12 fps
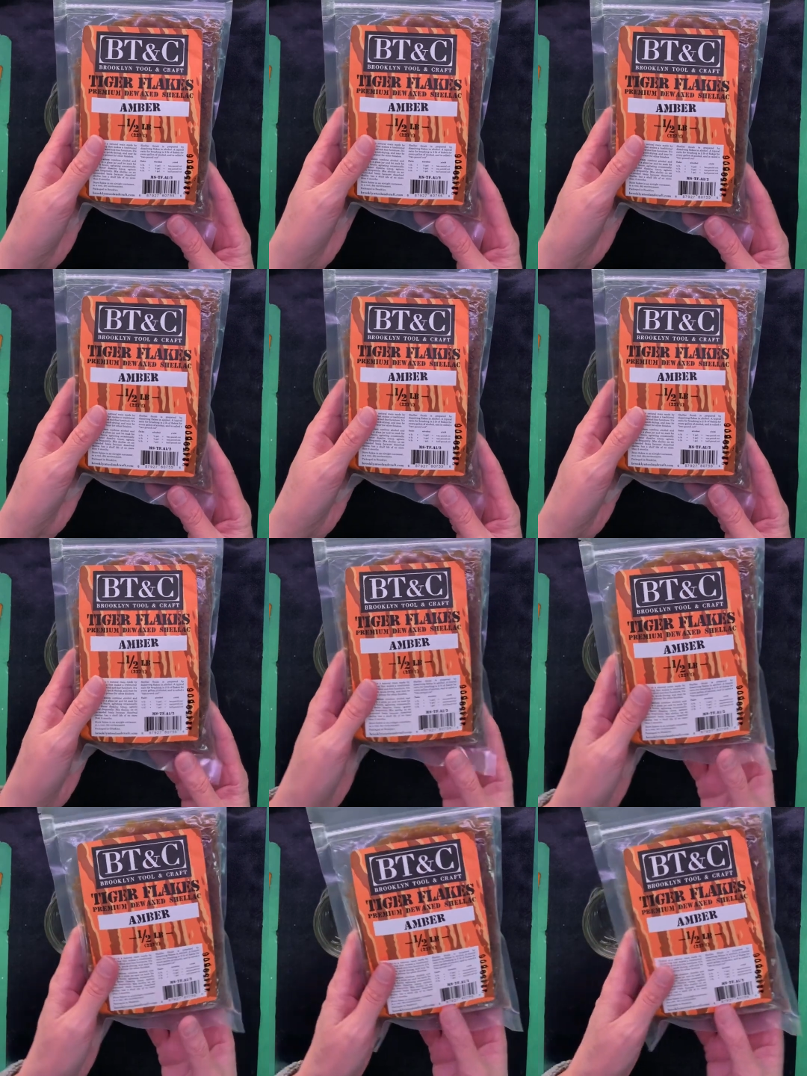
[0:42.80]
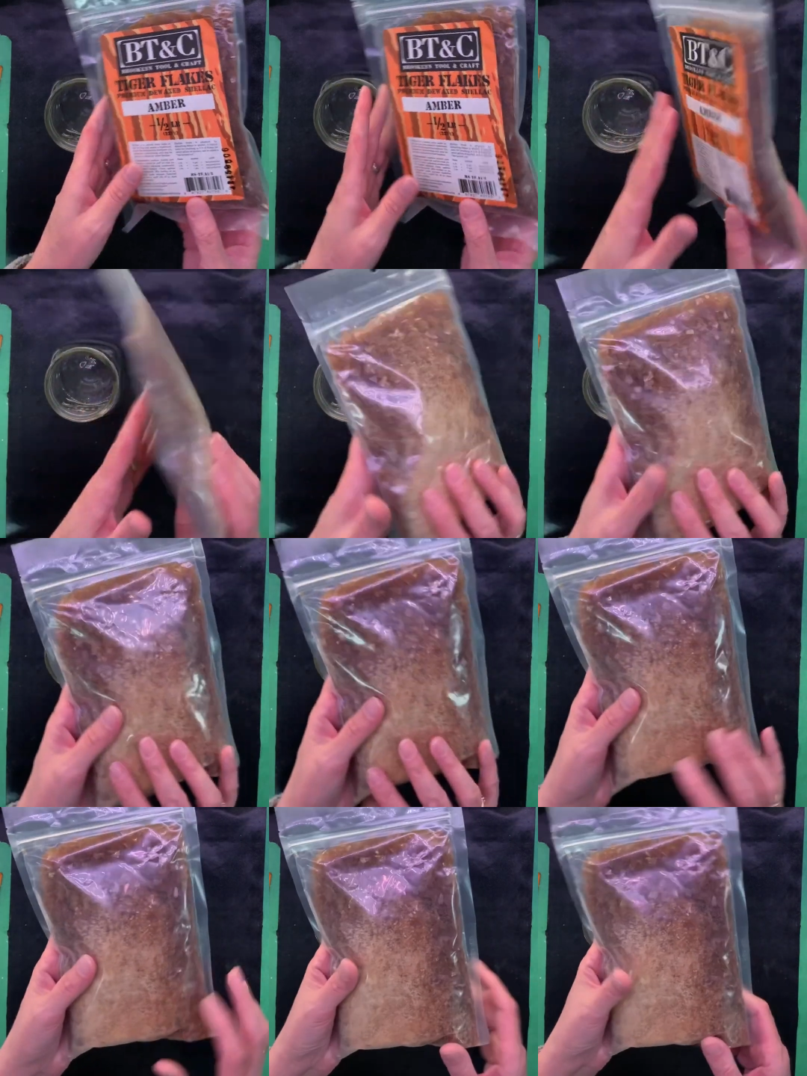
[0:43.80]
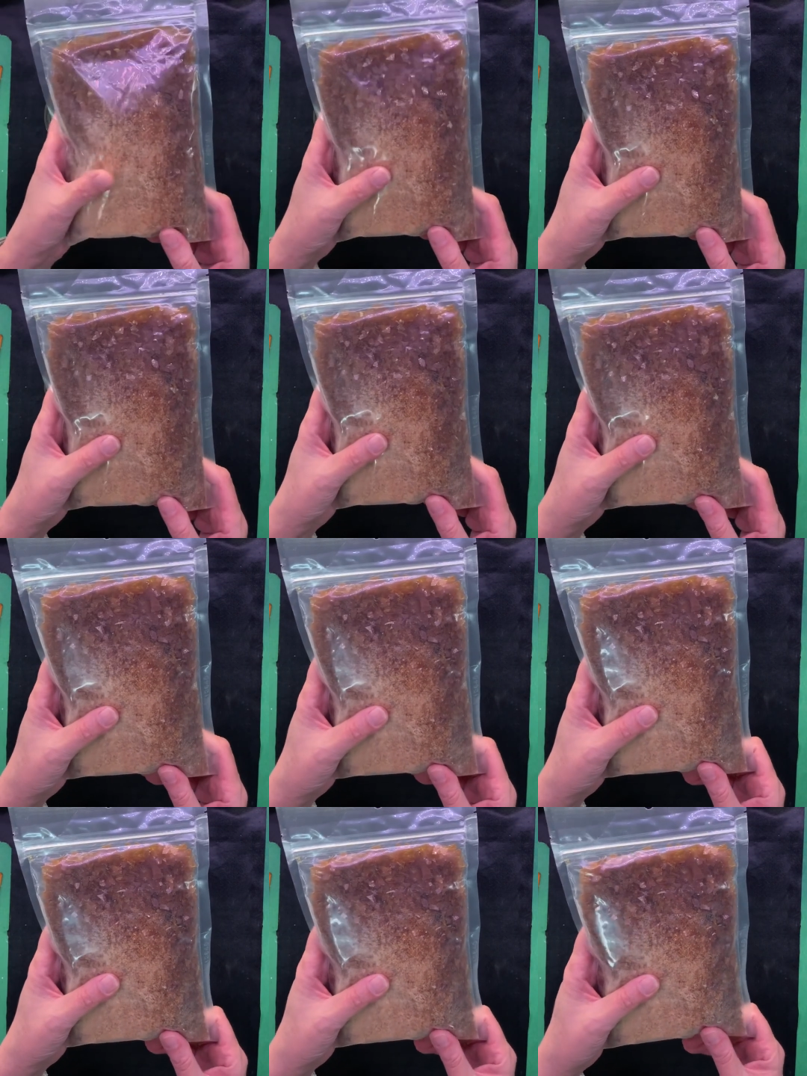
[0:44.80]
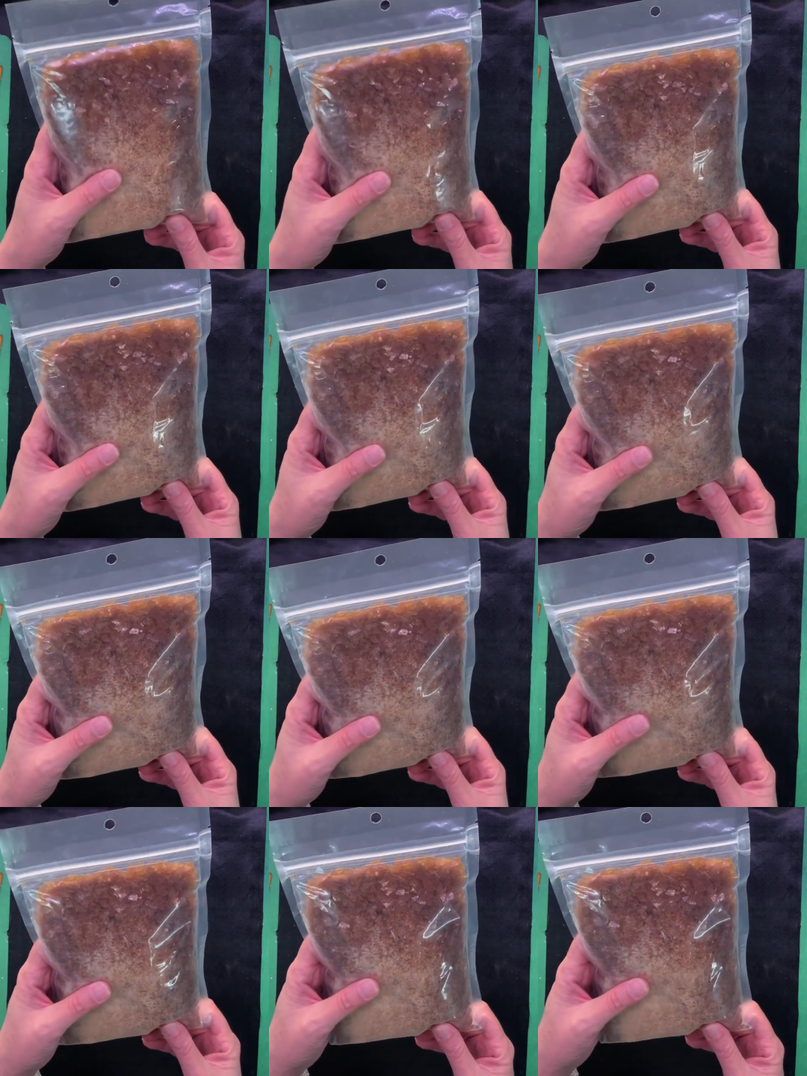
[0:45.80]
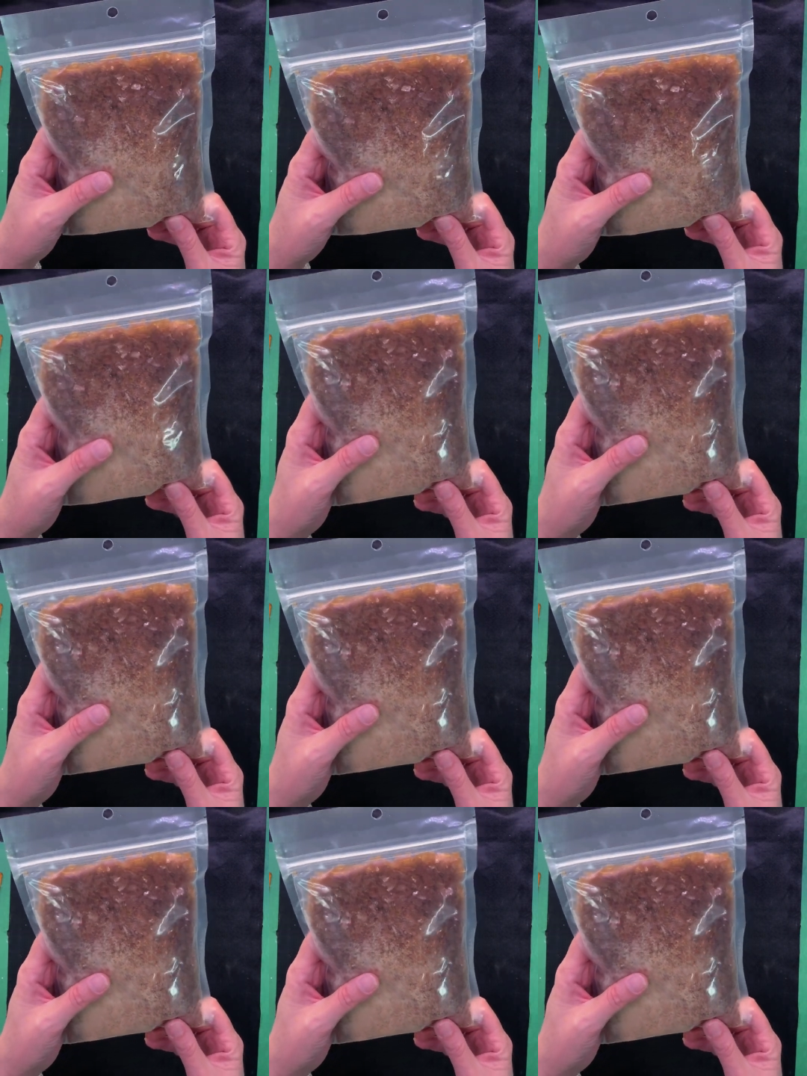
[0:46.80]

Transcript: Nobody's mouth can be seen.